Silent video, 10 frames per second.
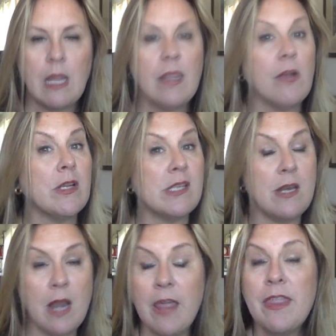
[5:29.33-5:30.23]
There is
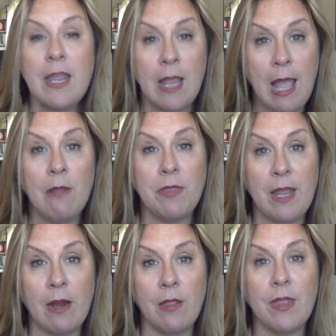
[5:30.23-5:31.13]
nothing out
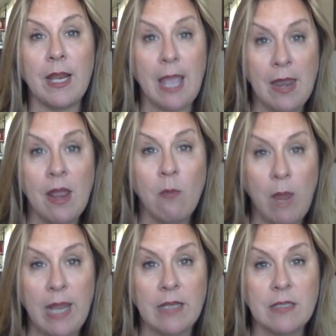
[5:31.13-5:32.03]
there that cannot
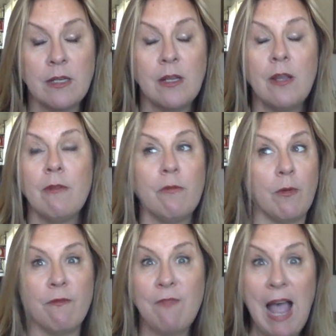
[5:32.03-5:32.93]
wait
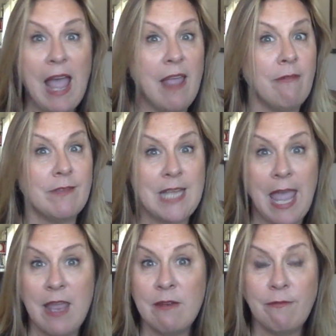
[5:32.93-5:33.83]
for 5,
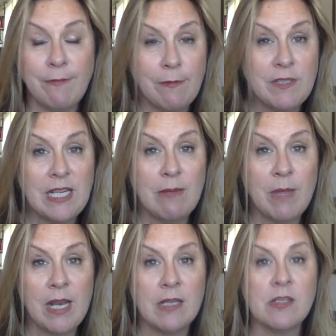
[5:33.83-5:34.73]
10, 15
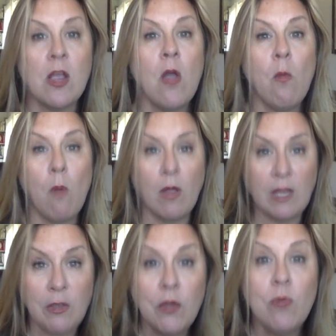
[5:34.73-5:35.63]
minutes while
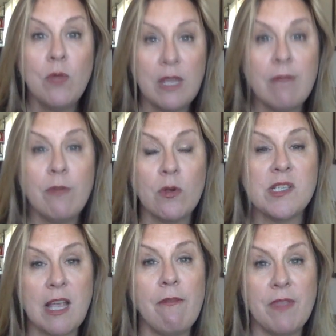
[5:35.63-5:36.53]
you give
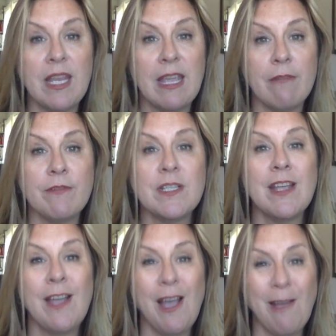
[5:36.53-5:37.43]
yourself the gift
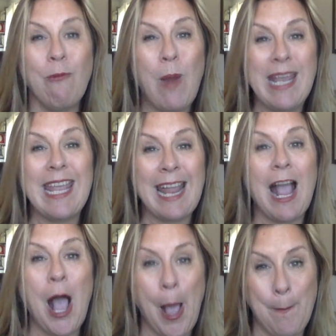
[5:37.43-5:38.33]
of waking
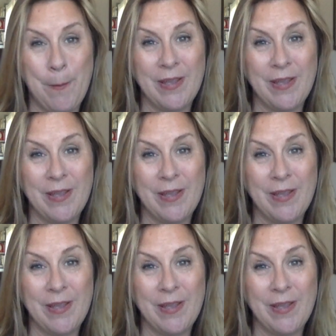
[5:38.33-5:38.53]
up.